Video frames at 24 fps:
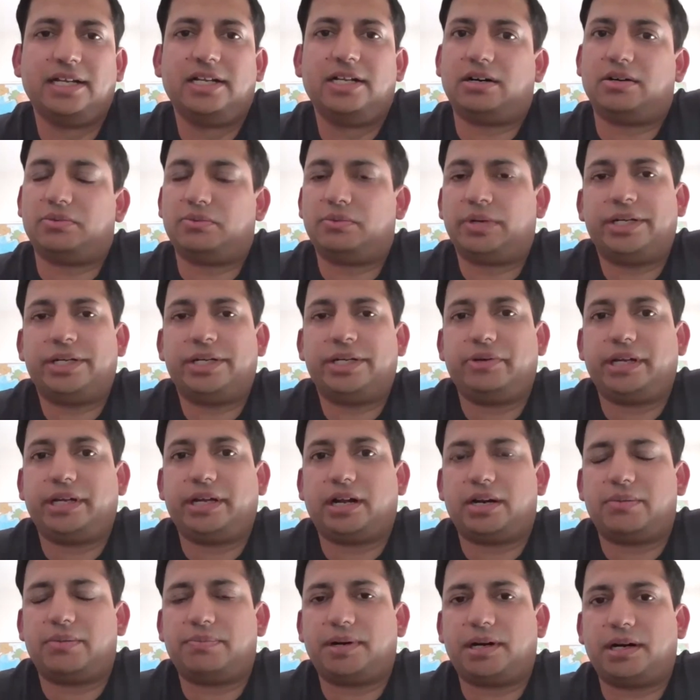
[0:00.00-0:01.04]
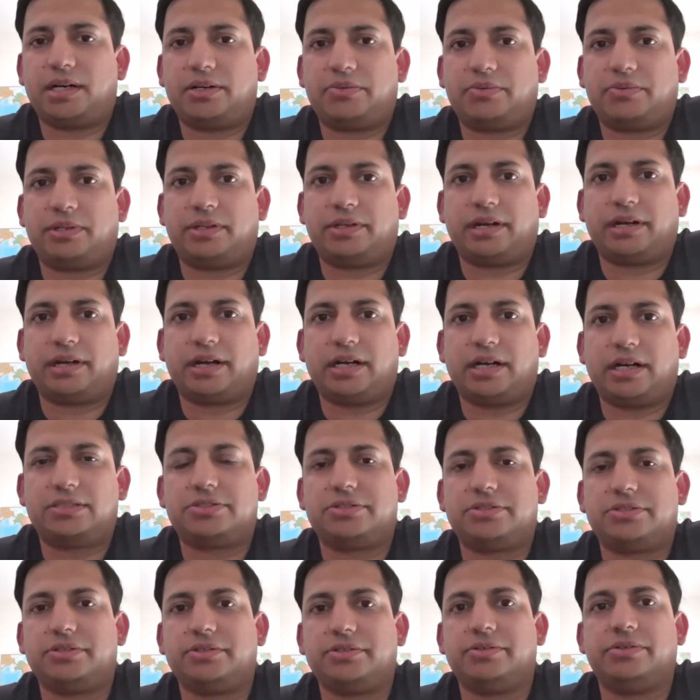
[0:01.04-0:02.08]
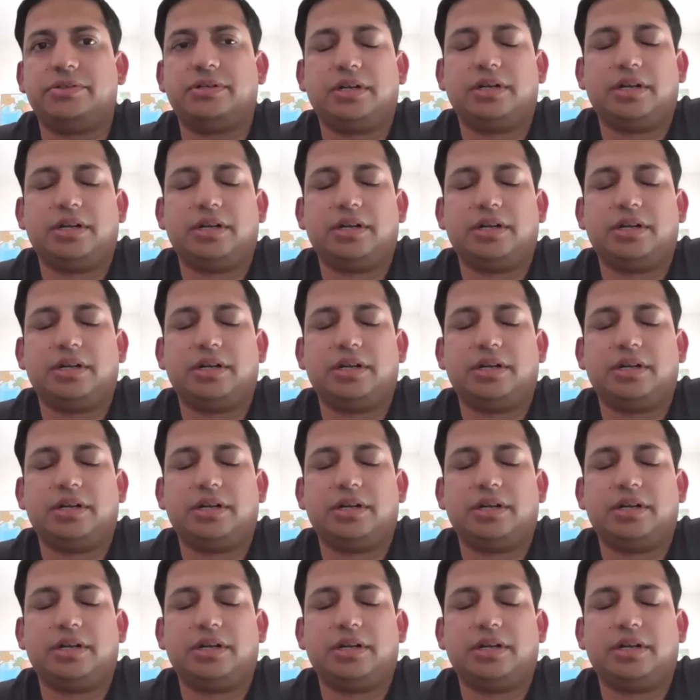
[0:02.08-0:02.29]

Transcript: We're doing our part with regards to